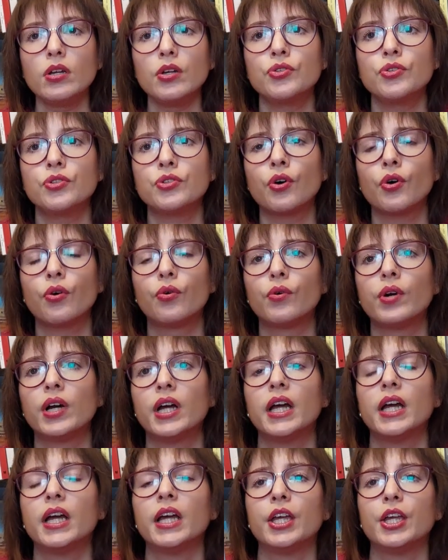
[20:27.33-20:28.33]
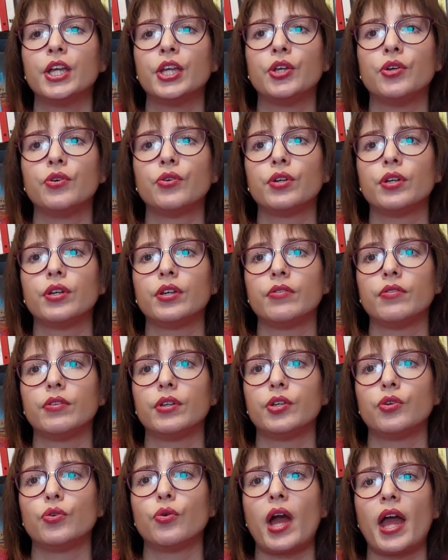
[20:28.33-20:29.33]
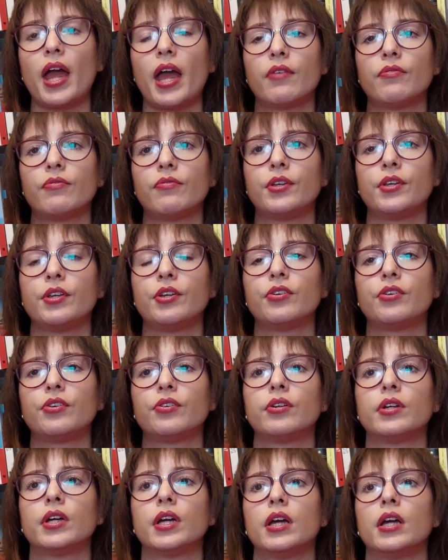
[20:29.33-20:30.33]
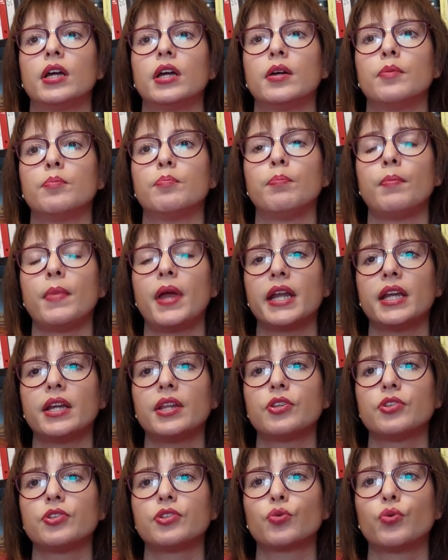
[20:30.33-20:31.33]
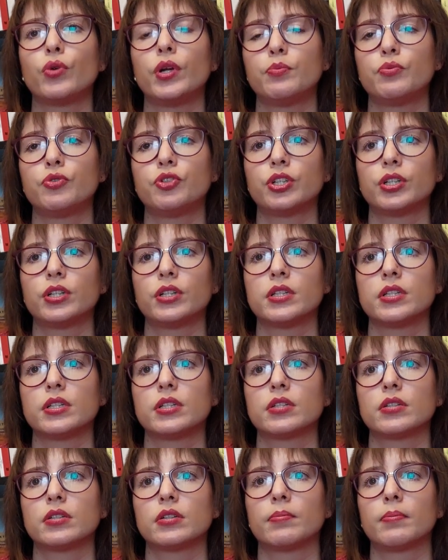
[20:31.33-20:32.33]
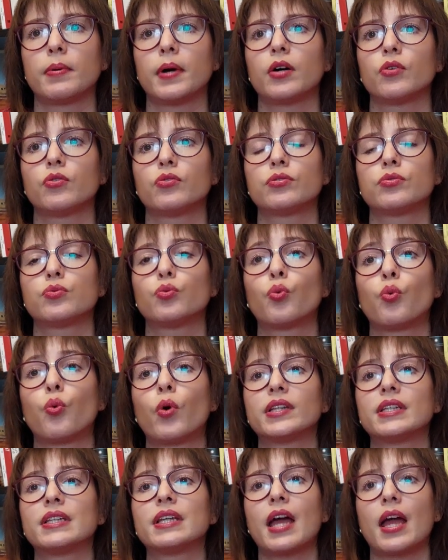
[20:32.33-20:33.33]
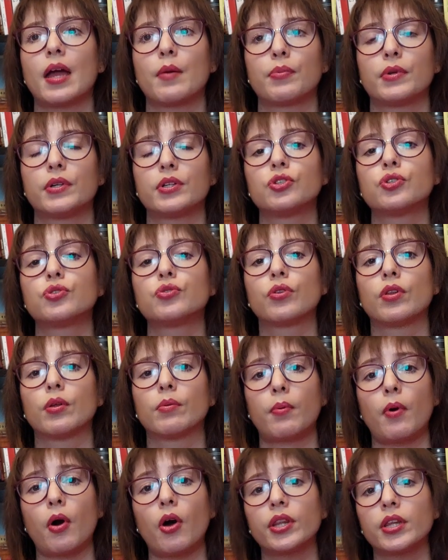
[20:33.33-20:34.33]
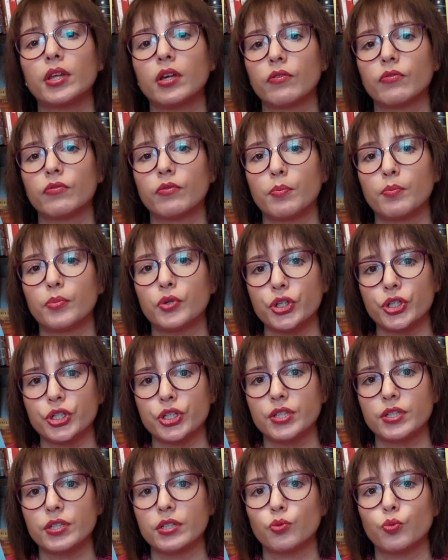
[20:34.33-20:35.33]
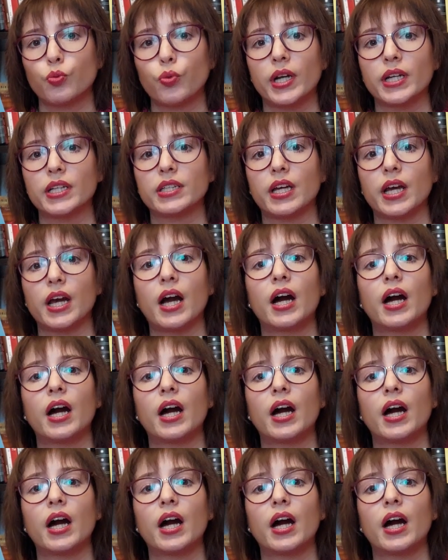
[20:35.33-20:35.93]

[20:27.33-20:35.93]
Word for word: So you have here many descriptions about what happens to the body of a person when they